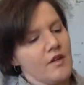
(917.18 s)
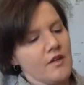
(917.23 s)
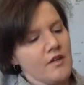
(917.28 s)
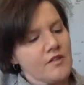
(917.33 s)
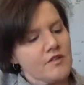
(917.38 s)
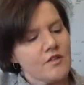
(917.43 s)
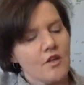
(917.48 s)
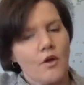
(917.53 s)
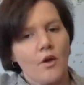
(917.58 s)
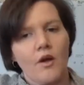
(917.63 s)

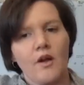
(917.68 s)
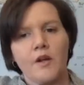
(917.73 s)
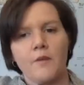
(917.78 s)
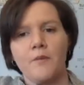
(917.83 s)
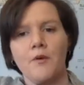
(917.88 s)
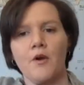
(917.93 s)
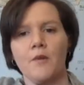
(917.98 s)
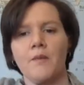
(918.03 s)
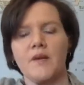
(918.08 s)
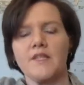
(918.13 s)
So I'm going to
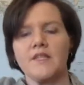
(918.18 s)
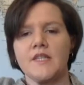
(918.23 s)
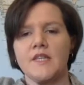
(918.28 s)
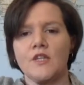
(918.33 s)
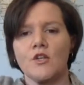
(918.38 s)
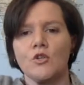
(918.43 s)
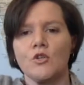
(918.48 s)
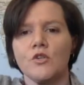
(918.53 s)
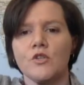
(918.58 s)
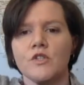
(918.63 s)
put on my D
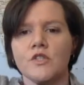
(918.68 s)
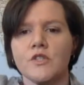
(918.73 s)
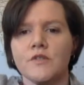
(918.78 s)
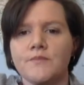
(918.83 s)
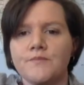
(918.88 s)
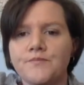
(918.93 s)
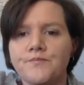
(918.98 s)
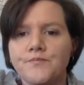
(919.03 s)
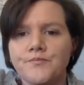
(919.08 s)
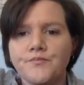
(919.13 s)
chords.
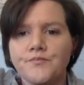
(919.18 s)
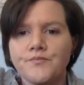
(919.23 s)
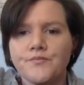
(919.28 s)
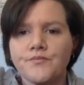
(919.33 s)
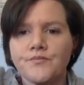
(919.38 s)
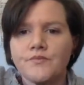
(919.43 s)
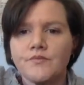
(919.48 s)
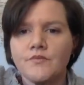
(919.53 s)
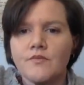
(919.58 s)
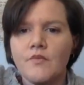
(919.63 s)

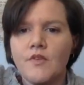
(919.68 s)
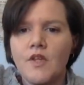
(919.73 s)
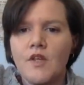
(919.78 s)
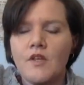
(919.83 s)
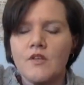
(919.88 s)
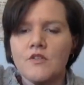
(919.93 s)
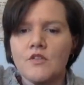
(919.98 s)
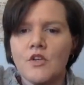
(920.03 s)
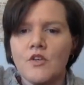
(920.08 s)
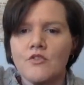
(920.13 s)

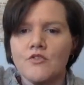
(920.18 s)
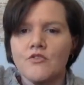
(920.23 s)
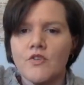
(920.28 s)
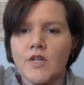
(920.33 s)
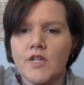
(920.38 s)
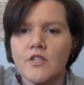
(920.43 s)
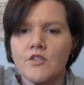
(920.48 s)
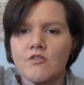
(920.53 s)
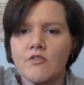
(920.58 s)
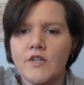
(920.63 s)
So
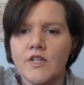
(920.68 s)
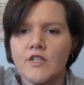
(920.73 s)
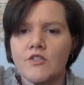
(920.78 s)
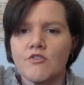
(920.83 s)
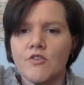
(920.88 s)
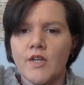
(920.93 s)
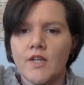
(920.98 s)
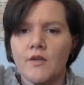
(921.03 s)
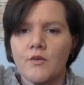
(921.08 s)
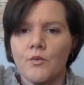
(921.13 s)
strings 3,
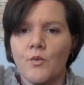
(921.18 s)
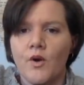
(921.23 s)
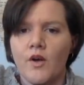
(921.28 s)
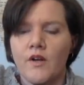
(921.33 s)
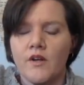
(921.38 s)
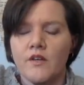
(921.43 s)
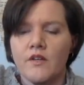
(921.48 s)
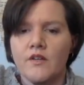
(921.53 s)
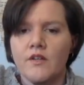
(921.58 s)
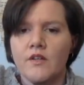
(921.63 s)
string 1,
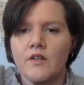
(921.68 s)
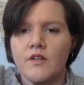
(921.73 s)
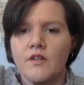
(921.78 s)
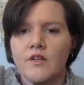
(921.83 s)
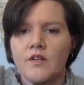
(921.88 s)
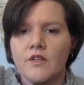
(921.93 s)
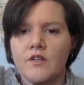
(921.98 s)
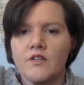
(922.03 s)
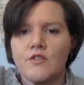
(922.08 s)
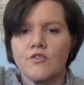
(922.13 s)

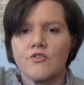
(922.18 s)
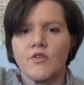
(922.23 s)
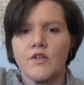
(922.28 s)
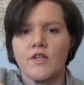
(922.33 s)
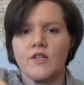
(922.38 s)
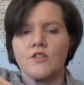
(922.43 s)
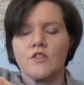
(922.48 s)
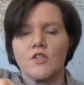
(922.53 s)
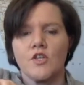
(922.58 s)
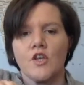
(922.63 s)

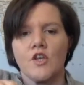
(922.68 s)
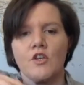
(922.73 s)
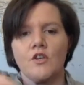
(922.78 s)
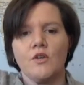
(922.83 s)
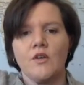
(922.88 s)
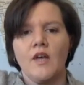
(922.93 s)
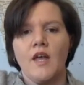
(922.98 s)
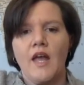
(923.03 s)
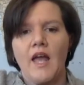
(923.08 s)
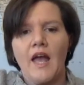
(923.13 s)
string 2,
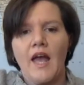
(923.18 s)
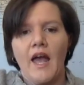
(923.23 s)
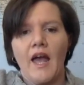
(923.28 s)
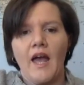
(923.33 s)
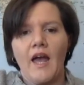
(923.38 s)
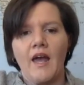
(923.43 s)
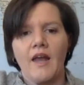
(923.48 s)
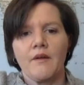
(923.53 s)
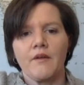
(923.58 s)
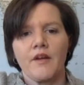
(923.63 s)

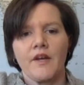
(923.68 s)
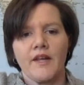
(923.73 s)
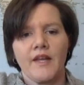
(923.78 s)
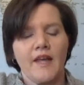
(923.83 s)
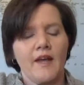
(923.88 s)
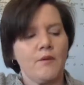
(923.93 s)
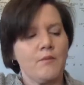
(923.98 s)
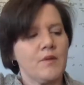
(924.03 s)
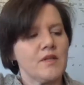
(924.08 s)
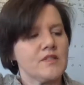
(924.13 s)
and I'm going to
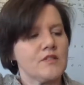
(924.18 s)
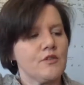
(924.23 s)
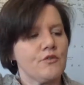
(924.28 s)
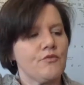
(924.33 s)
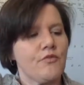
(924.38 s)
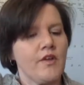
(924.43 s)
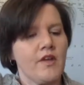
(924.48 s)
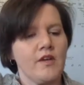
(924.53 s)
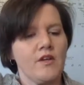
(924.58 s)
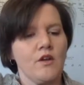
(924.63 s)
count
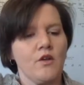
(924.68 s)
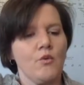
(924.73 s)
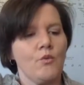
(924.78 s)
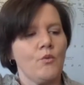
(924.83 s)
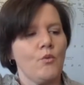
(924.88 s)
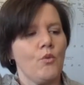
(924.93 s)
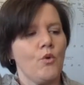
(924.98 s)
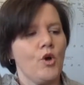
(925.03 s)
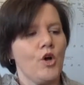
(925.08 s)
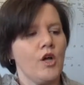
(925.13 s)
myself in.
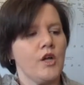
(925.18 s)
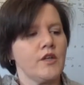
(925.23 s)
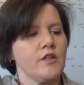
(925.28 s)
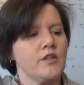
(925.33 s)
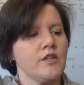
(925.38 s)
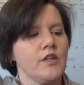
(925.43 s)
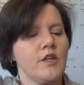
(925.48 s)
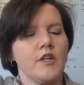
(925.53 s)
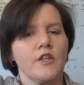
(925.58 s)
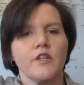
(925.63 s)

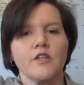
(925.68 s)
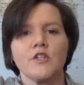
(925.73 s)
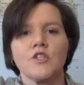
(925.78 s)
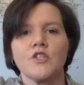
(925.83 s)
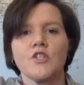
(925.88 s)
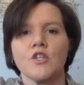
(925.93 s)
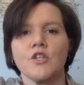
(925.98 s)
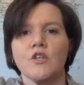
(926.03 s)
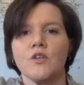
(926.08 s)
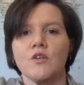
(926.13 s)
1,
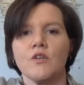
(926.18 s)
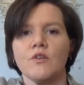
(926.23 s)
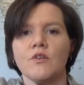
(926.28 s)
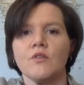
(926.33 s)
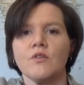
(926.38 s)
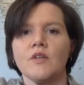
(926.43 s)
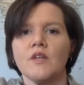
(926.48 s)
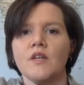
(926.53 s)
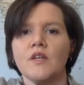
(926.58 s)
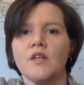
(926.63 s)

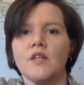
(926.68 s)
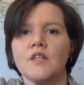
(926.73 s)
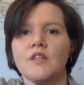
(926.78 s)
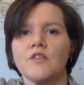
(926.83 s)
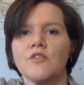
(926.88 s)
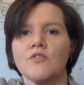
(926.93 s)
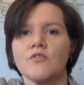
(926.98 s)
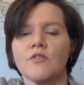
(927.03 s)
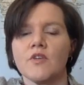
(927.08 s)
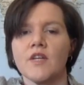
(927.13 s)
2,
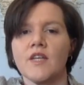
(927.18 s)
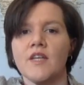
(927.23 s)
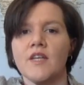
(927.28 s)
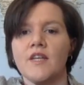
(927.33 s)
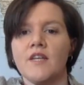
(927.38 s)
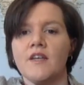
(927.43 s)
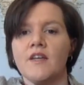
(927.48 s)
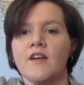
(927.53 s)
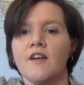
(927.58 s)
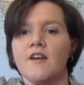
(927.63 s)

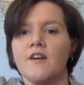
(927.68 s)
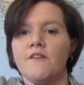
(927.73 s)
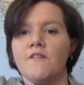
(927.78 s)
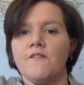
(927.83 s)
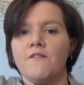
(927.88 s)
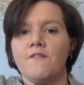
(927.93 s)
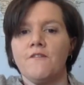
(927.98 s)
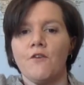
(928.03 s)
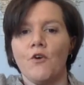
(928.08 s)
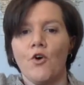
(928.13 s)
3,
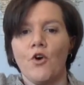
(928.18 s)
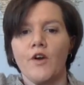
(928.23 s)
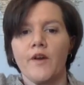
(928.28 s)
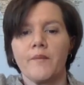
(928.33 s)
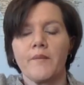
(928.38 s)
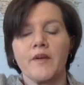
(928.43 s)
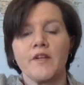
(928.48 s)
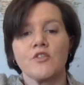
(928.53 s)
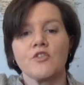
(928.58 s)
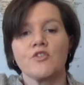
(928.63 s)
4, and
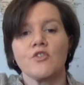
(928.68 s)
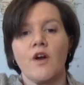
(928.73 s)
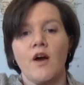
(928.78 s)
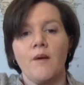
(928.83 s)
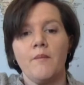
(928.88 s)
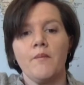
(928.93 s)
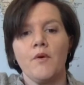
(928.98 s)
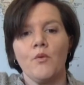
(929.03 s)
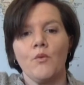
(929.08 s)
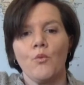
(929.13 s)
I'm going to
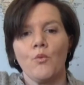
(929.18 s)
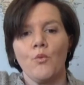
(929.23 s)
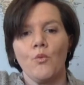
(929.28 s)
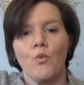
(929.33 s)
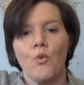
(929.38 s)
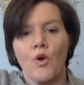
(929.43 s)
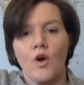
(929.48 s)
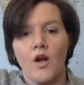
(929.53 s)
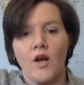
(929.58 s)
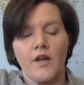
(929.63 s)
strum
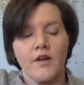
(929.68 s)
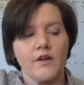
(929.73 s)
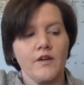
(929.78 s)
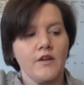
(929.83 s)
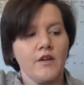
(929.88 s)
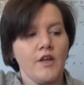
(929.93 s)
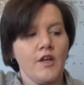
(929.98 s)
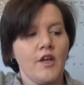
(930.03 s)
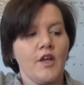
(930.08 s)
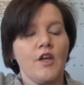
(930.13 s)

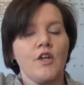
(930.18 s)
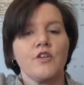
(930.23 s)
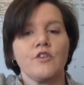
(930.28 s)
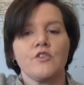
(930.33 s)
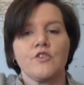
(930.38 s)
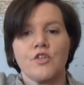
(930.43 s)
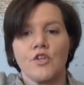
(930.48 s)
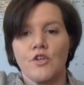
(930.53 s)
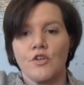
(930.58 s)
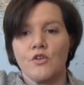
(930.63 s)
1,
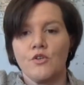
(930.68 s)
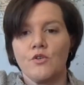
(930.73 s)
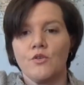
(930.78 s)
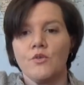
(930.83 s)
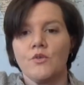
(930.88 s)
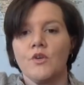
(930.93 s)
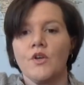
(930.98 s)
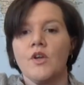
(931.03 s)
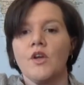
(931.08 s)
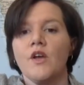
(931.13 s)

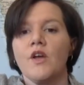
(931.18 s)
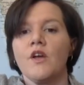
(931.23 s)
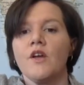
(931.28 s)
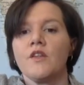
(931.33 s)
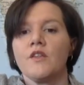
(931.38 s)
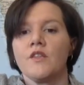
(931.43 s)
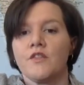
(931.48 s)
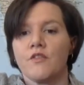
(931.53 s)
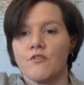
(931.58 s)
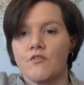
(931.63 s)
2,
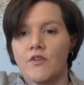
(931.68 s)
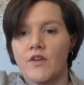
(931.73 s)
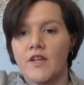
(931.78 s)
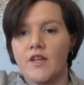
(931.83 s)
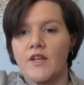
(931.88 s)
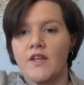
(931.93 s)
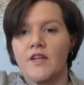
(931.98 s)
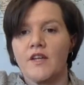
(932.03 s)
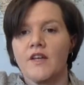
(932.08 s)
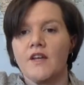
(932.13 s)

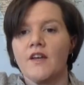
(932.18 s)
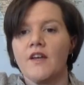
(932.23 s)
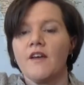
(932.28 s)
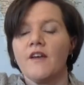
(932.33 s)
3,